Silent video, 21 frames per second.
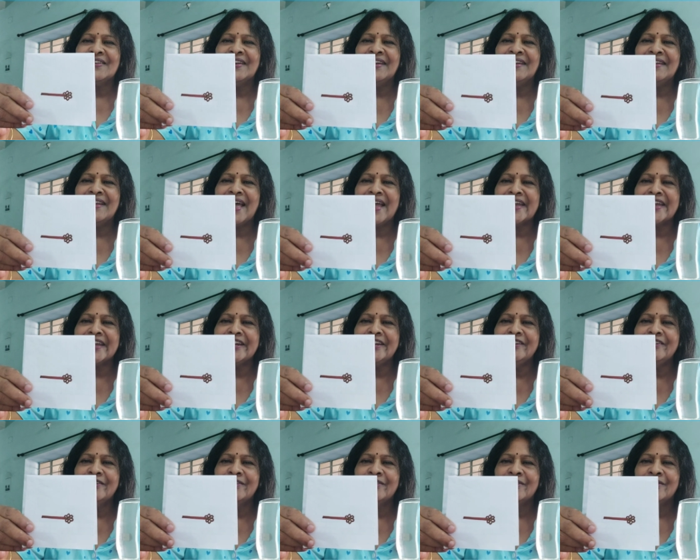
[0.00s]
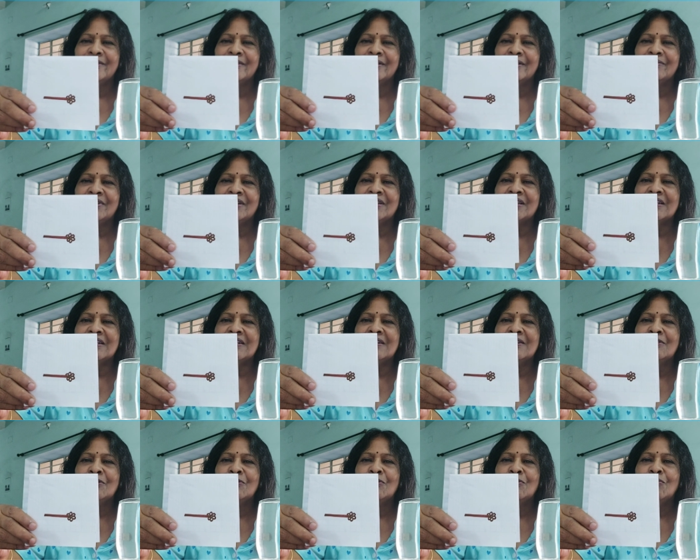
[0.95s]
line with a
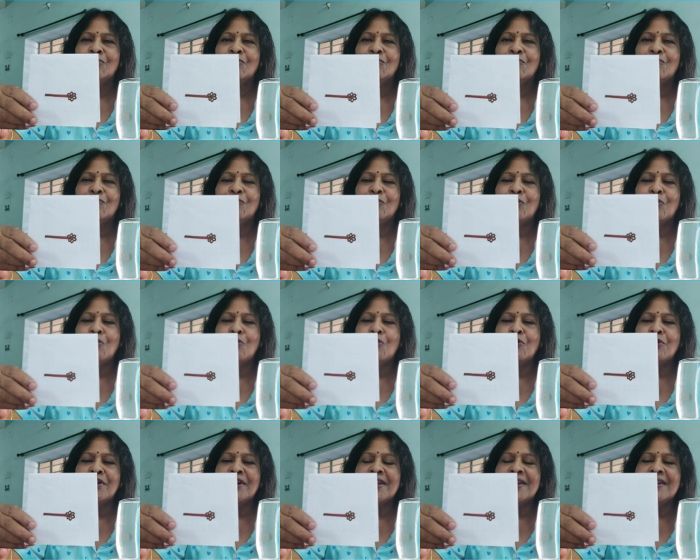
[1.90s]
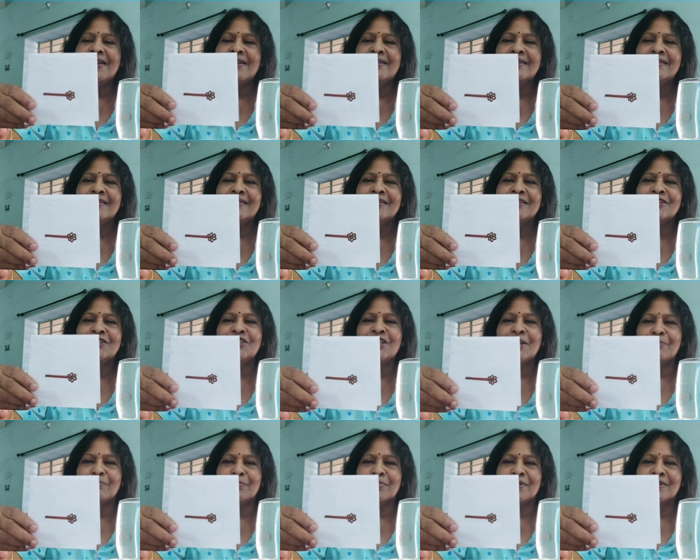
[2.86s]
floral
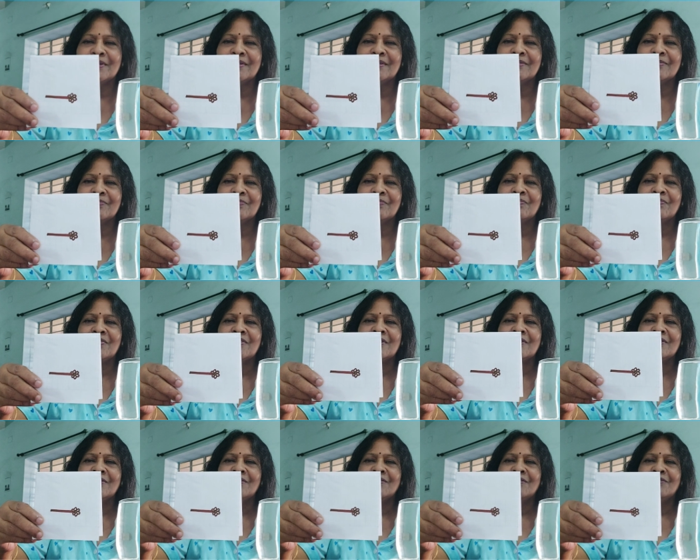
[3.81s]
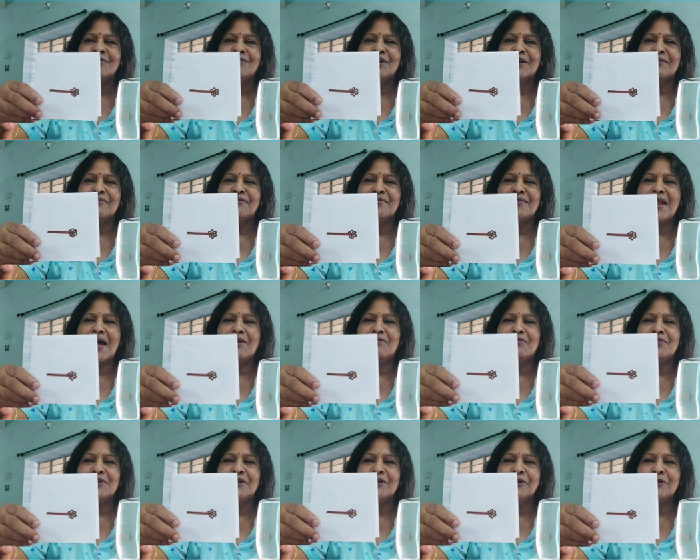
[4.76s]
tip. One
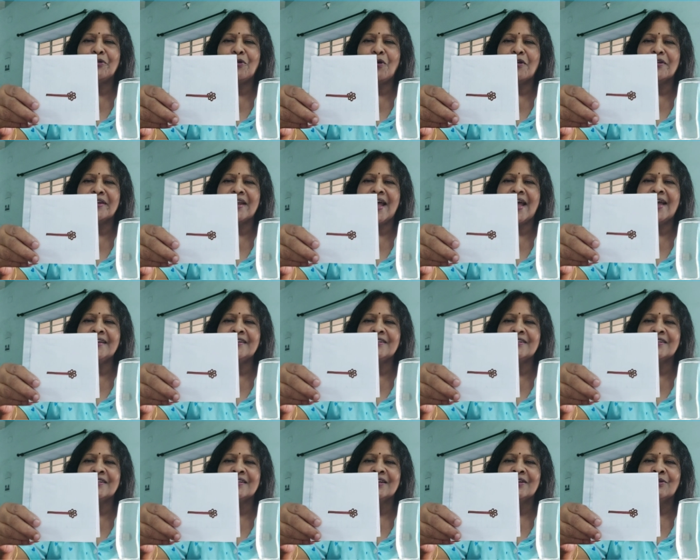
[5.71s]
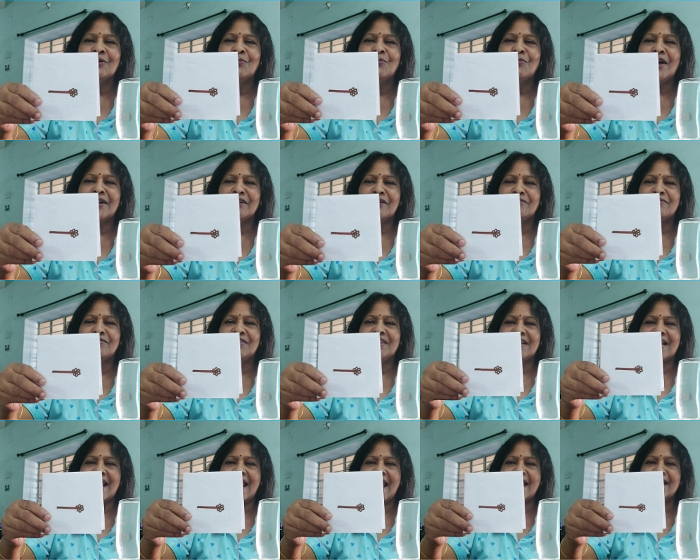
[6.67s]
flower drawn at one of
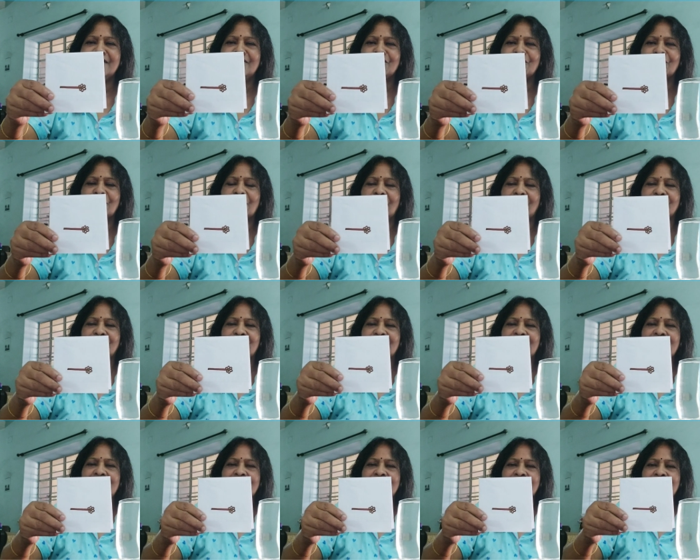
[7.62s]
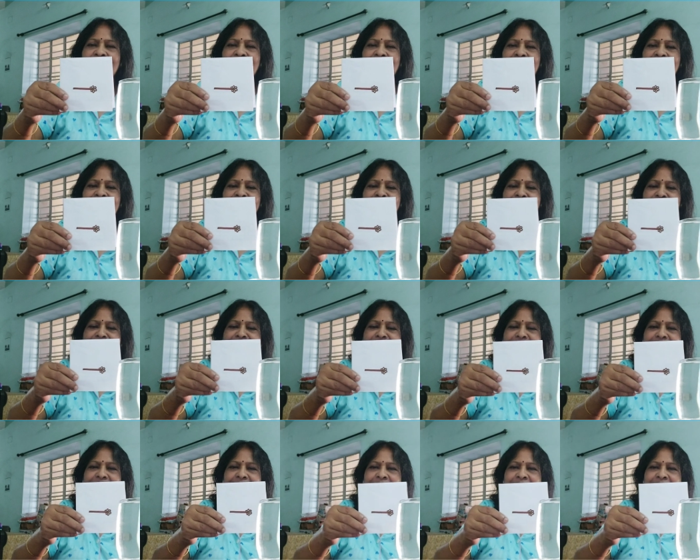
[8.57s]
the ends of the line.